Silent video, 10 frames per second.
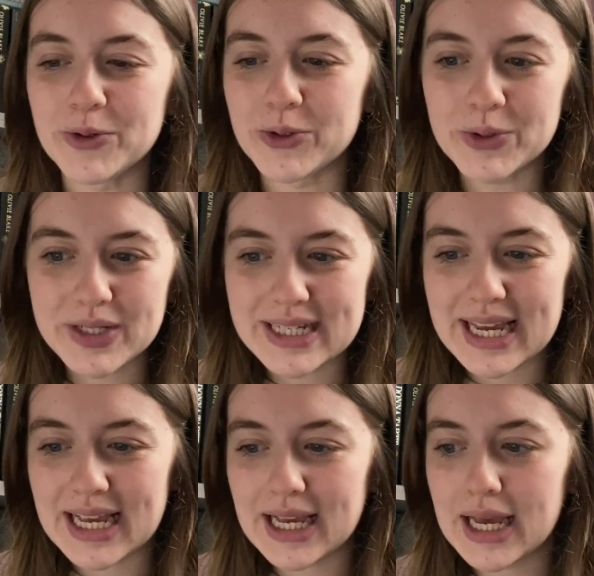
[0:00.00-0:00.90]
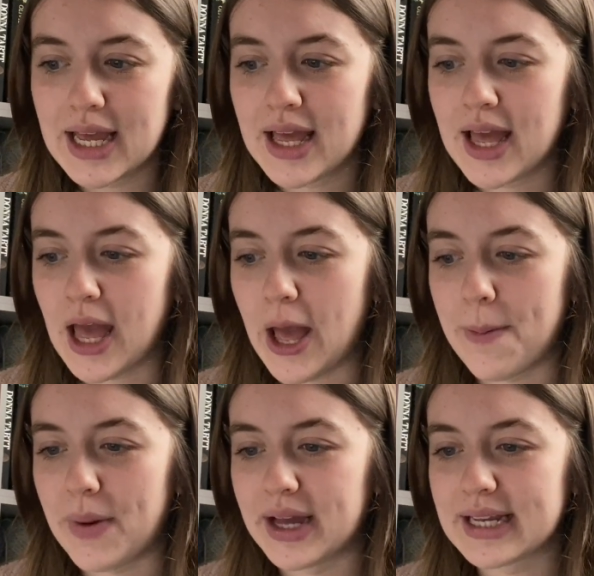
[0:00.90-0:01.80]
daunting.
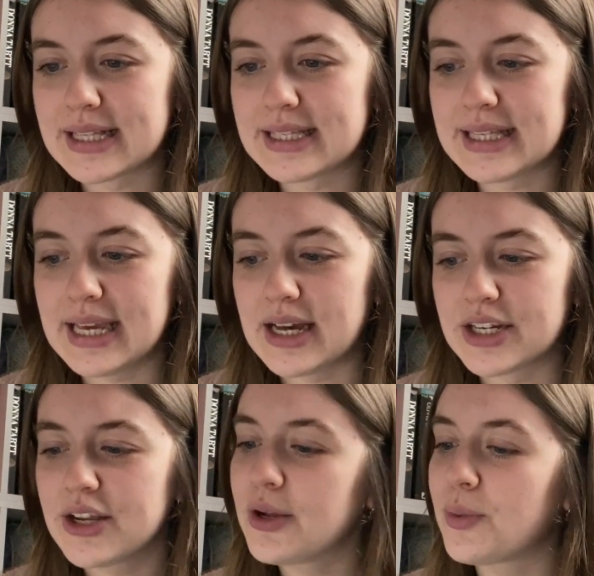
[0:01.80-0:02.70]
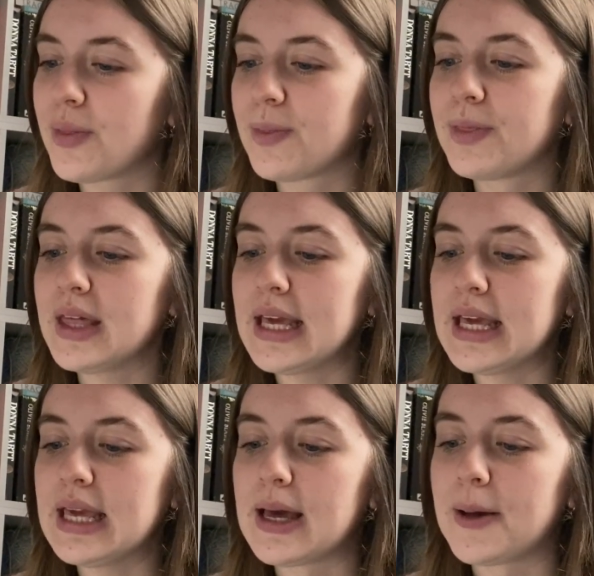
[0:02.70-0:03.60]
Um, I can see, I don't know what
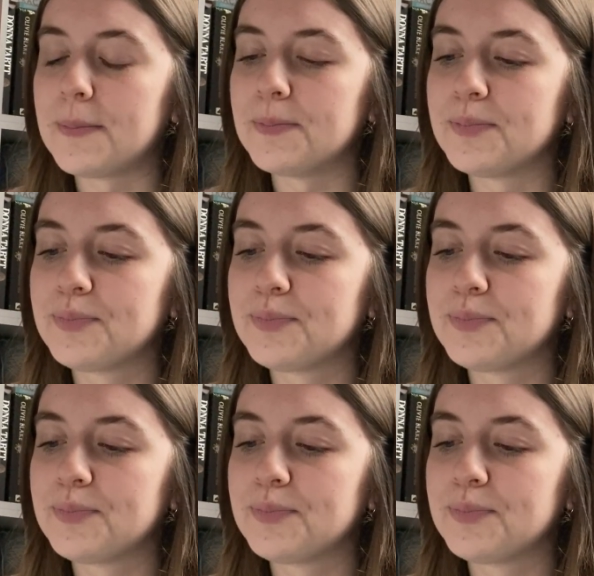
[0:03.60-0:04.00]
the um,